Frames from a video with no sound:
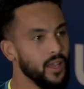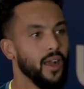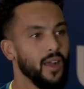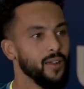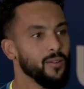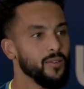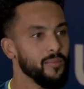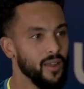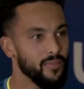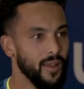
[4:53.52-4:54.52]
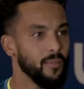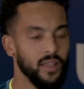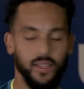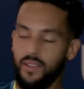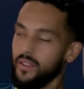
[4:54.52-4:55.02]
car with my
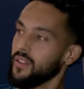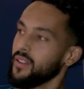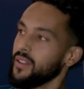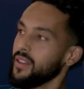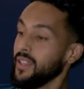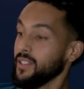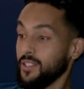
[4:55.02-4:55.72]
family. This